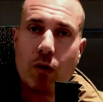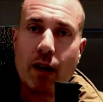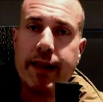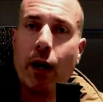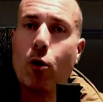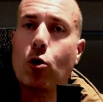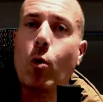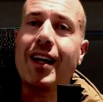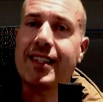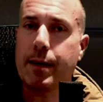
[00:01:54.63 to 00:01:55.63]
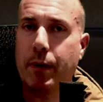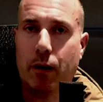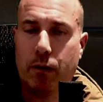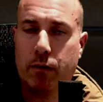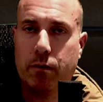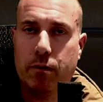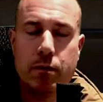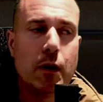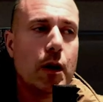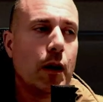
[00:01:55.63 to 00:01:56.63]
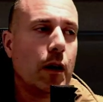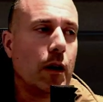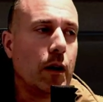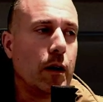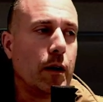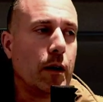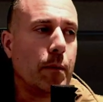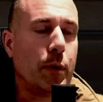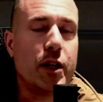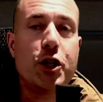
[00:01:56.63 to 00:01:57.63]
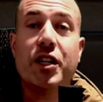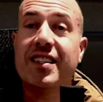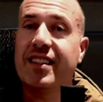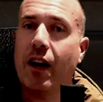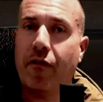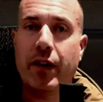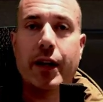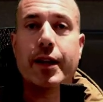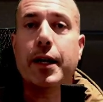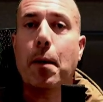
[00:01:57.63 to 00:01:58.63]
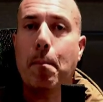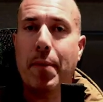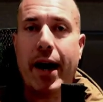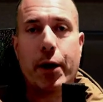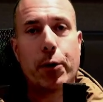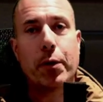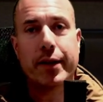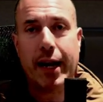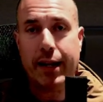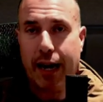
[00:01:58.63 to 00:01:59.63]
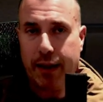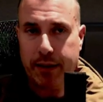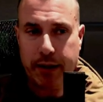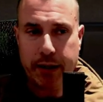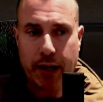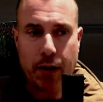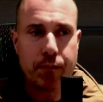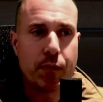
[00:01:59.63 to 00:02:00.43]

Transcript: They are quite similar, but she's definitely better than Antonina.